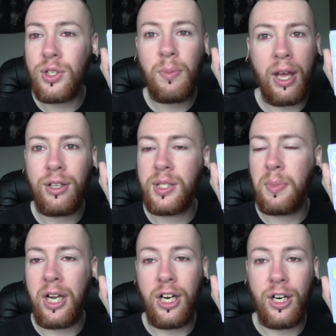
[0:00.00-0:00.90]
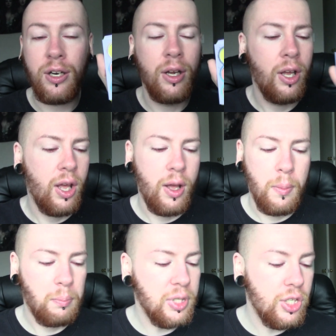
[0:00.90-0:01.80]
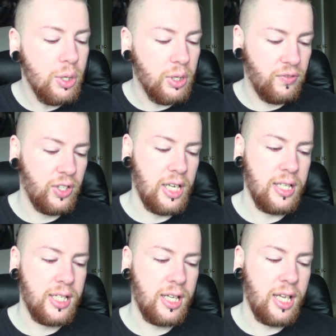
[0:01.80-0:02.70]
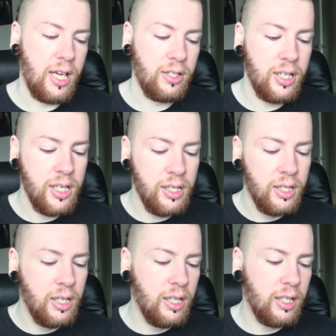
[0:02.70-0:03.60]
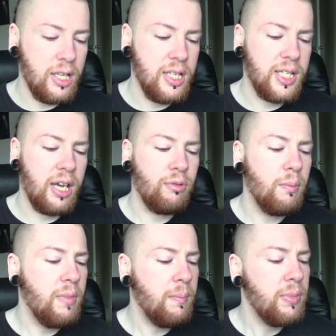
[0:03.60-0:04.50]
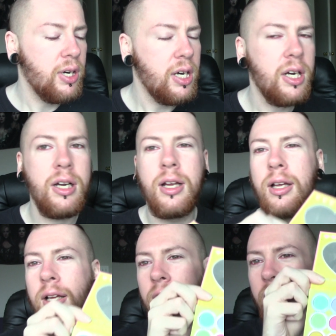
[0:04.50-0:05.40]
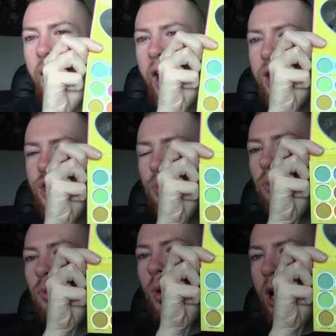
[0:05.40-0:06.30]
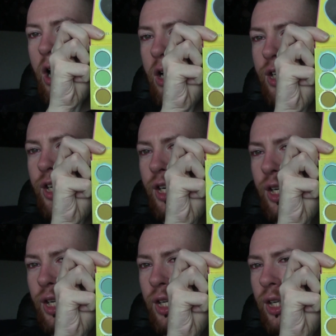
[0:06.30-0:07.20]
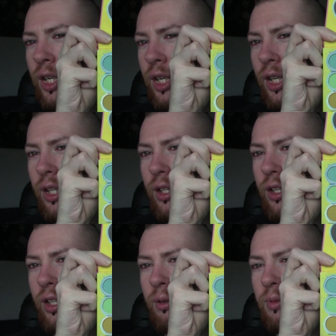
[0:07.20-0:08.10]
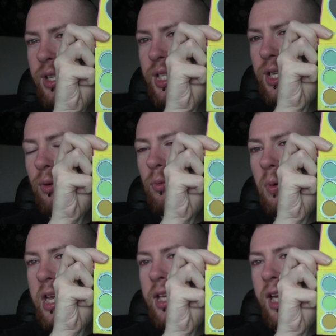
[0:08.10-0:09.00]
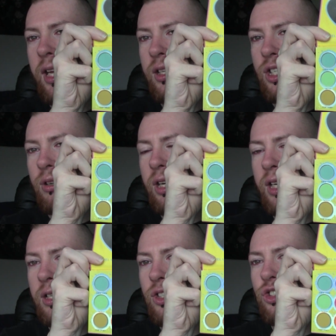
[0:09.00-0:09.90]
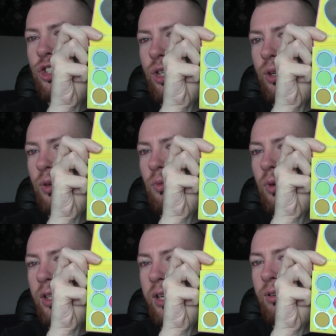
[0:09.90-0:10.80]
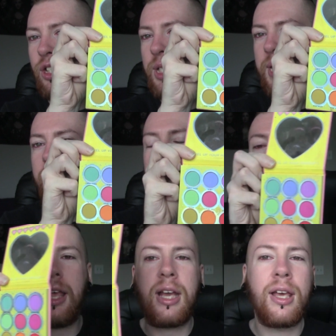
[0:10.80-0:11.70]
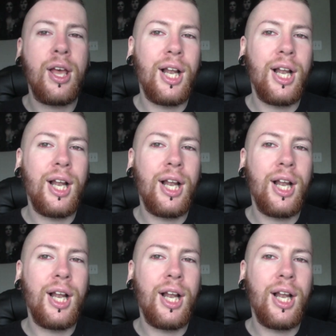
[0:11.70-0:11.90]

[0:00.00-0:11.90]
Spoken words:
two palettes pair beautifully together, because I remember at work there was a weekend during June where they were just like,